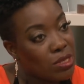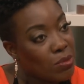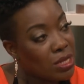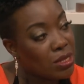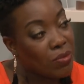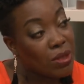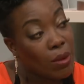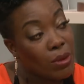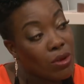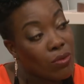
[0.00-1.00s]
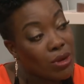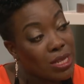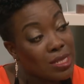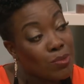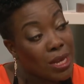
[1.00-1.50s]
to be something that we don't really
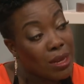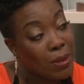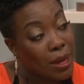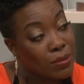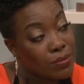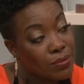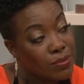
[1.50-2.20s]
speak about.